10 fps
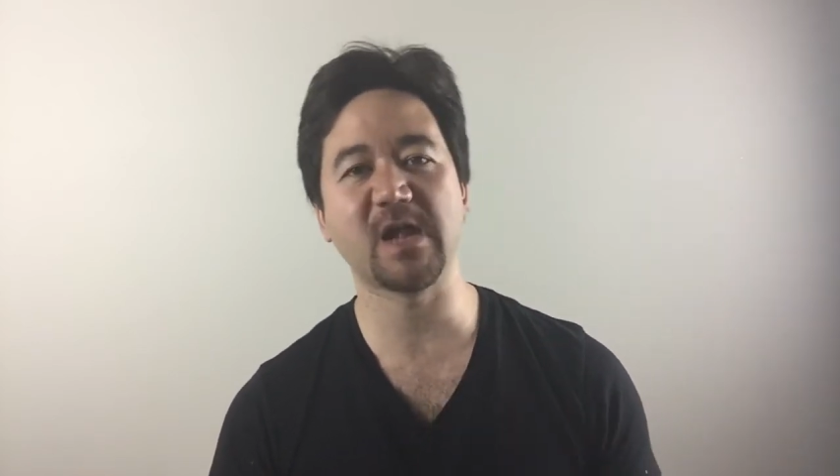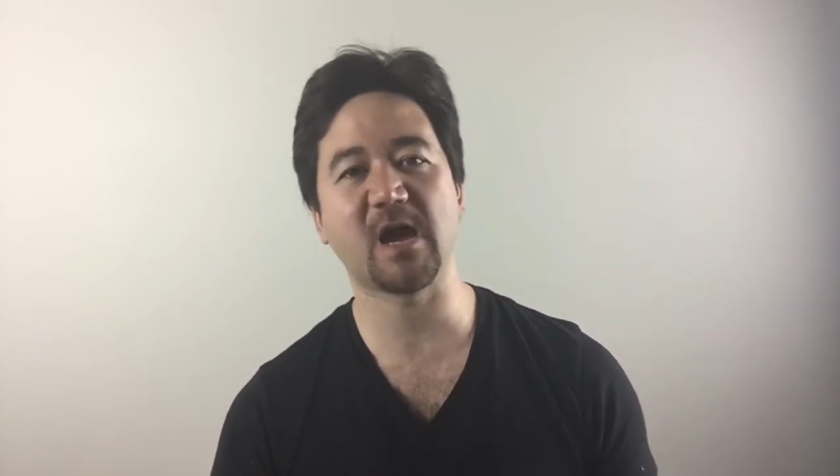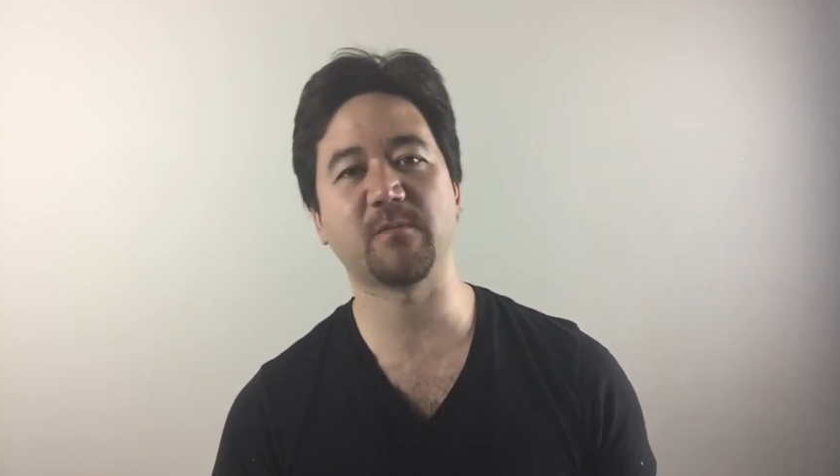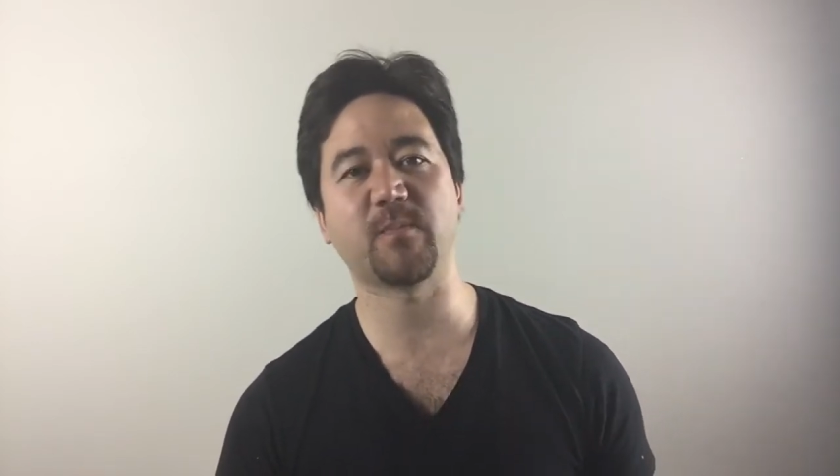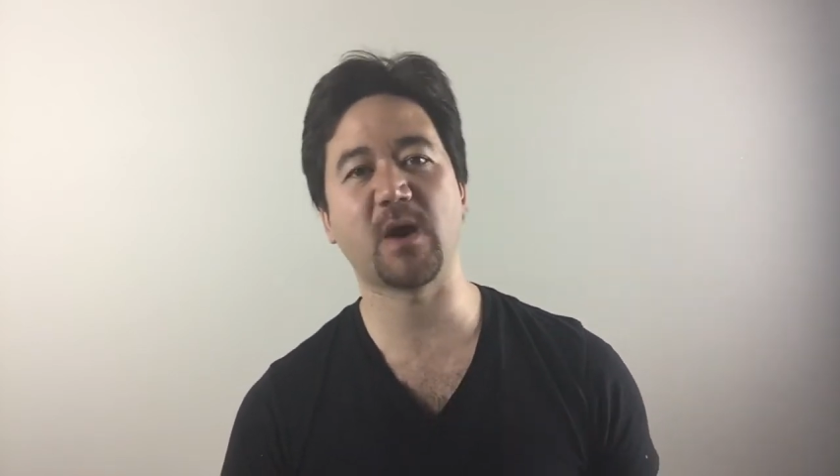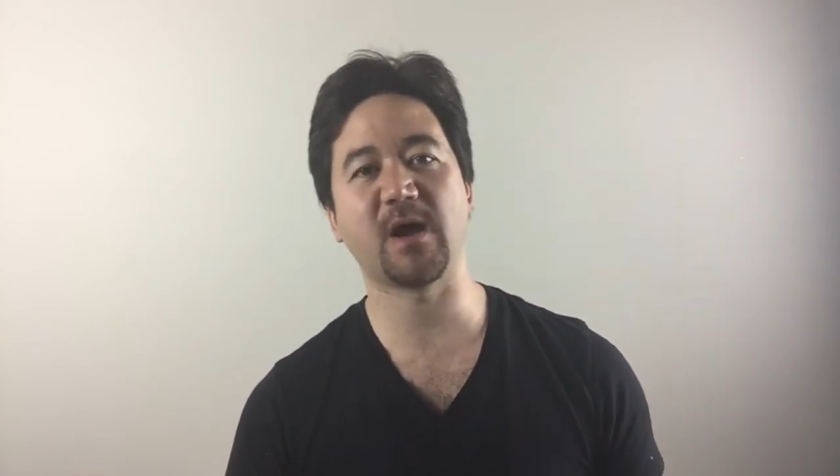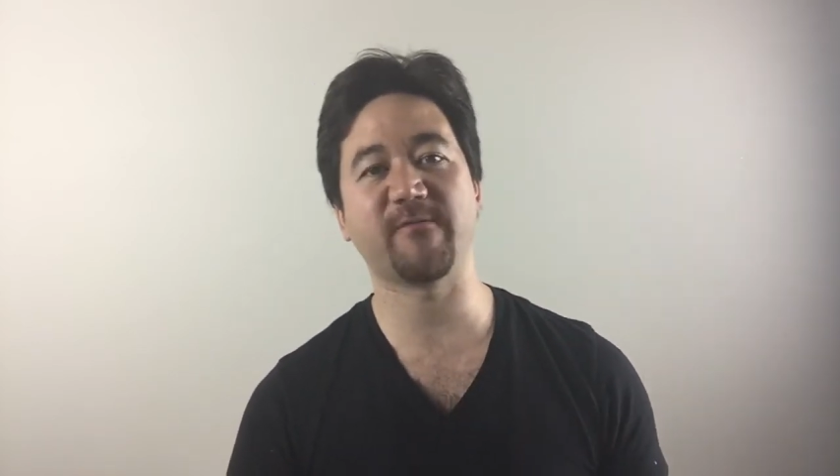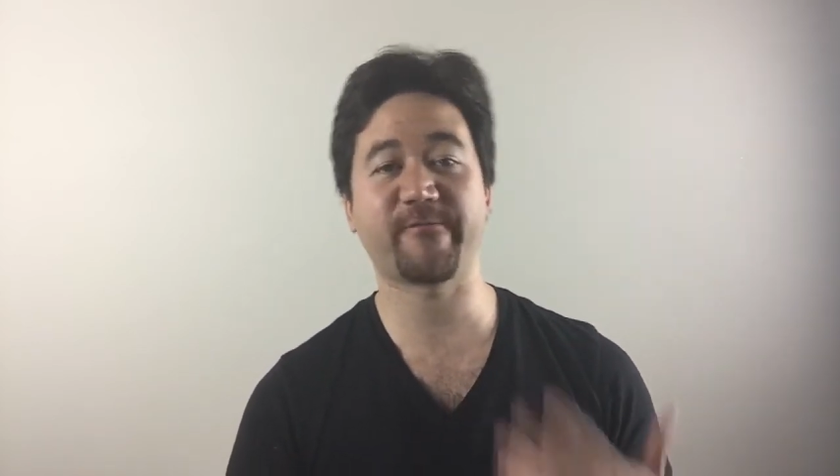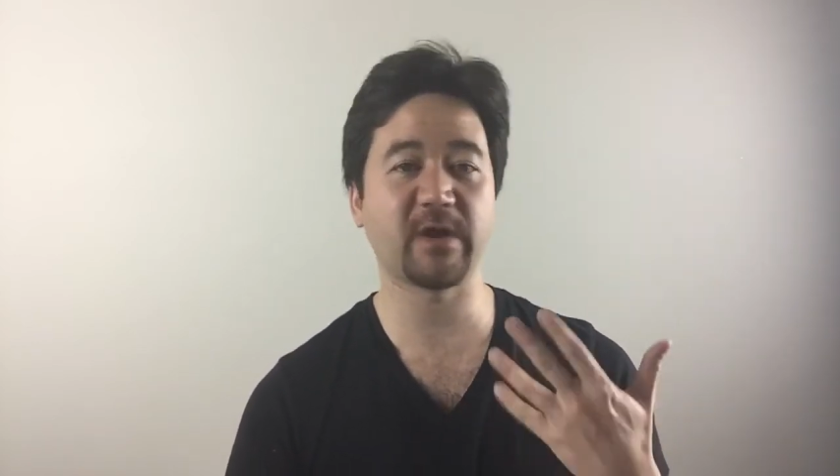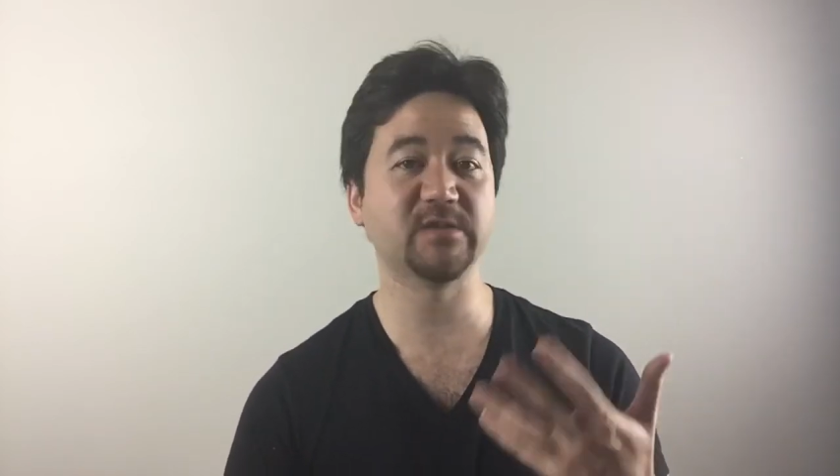out by
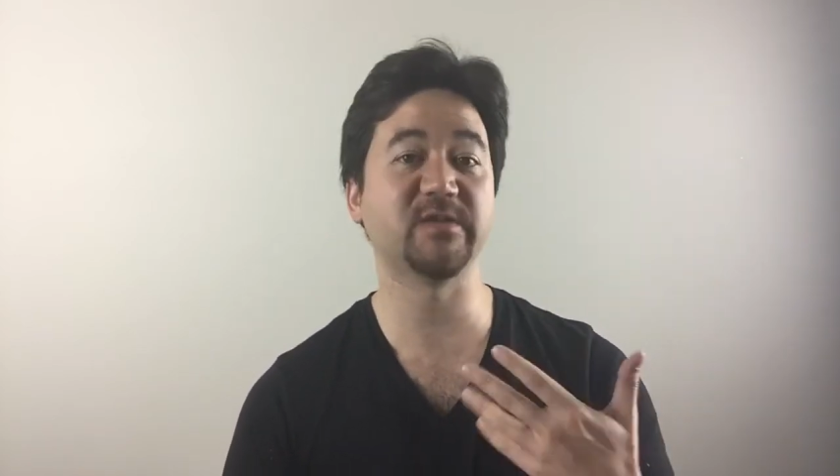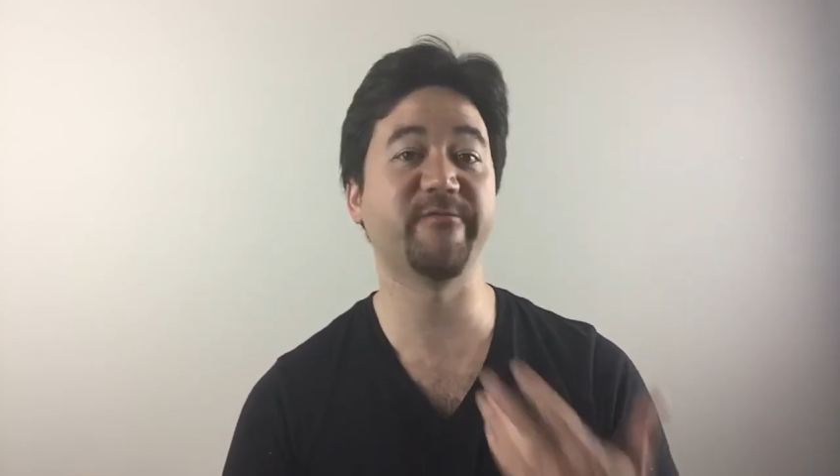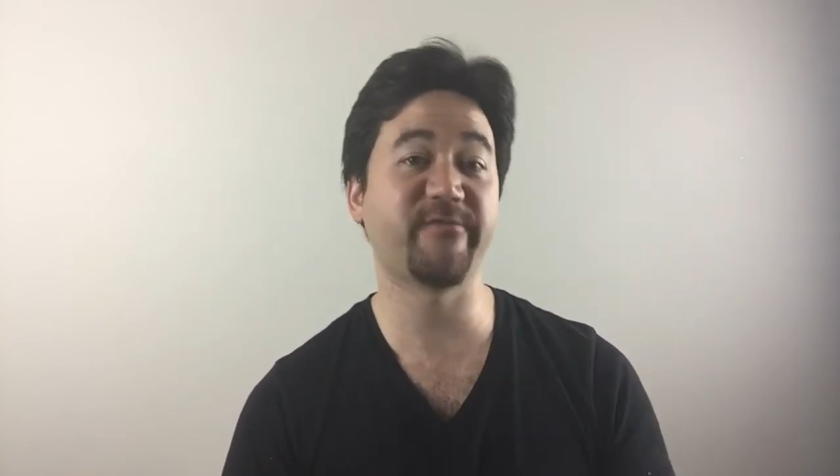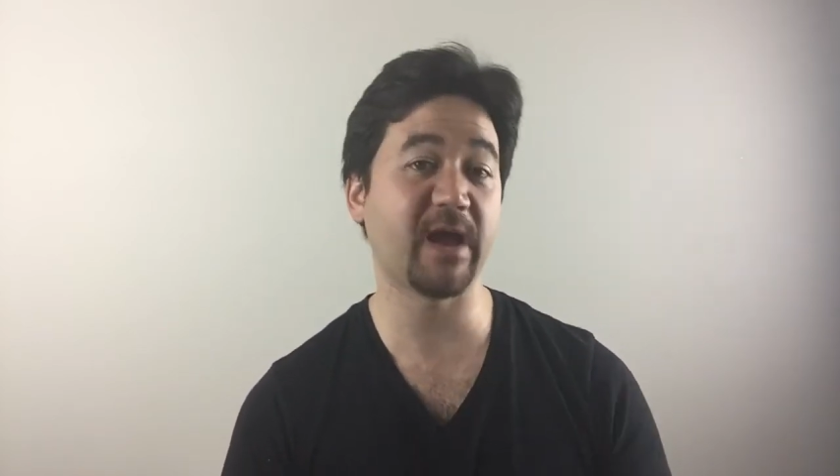friends and